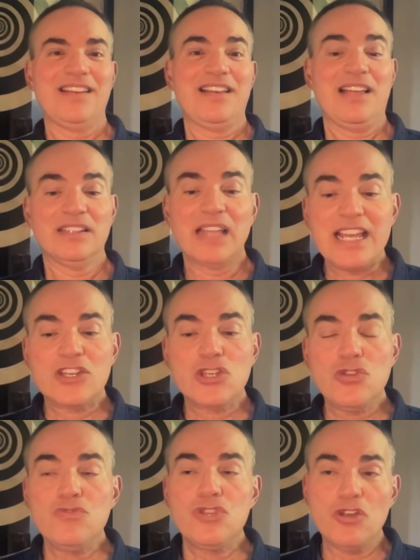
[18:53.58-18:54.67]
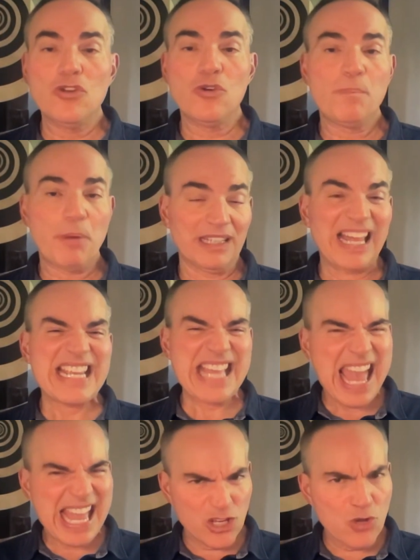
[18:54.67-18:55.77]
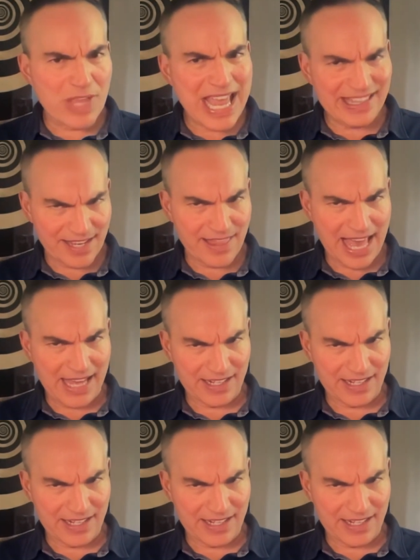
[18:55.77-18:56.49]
like you do, but like, can you get to that?